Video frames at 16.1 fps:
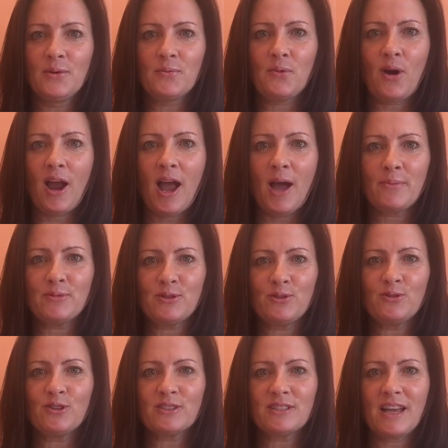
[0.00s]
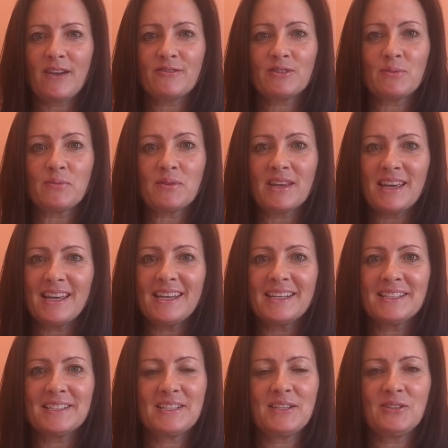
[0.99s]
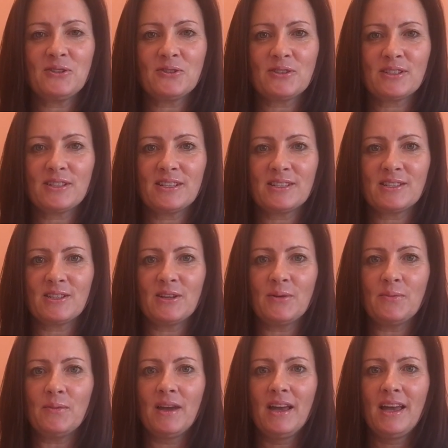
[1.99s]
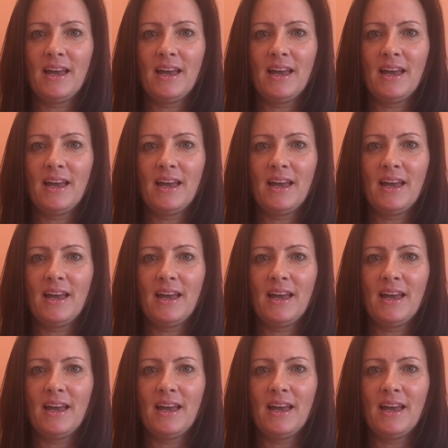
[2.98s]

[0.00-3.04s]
Perhaps you just have some kinks in your system,